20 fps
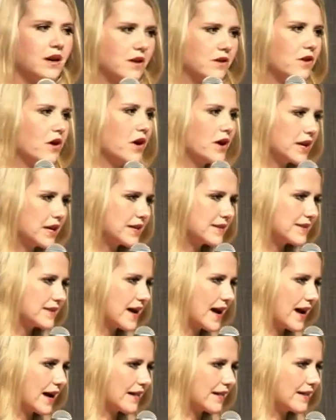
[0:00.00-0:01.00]
Not
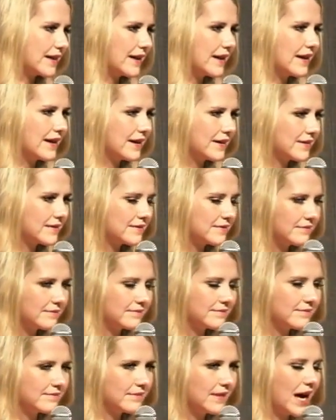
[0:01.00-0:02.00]
exactly
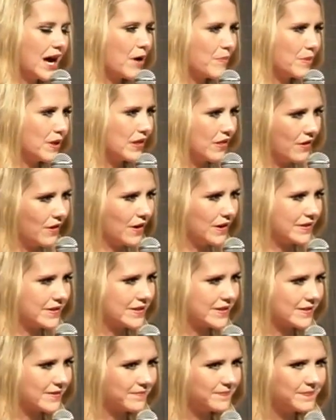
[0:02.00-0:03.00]
happy
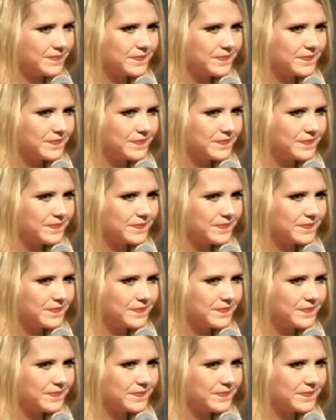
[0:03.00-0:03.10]
thoughts.